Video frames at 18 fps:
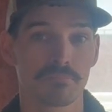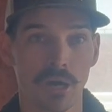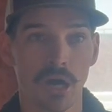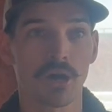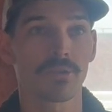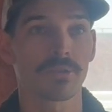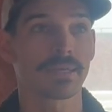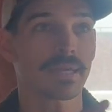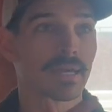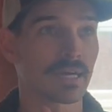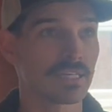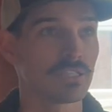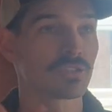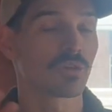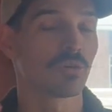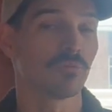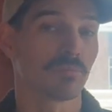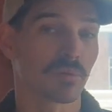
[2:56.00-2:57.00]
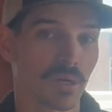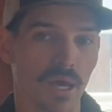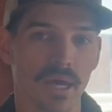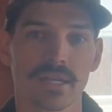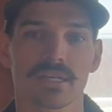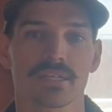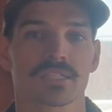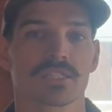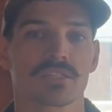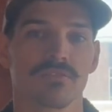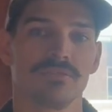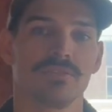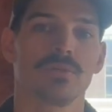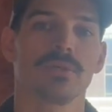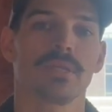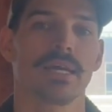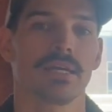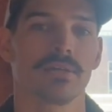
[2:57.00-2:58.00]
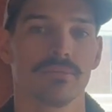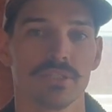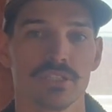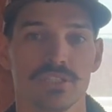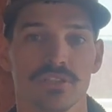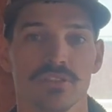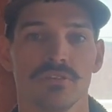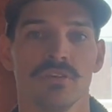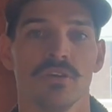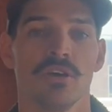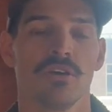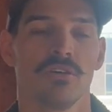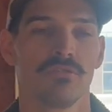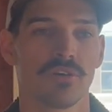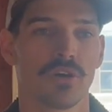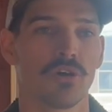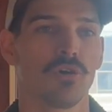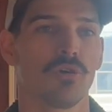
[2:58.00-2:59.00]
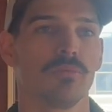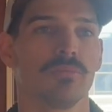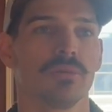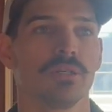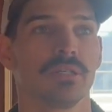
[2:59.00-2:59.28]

polyiso products for that rigid foam,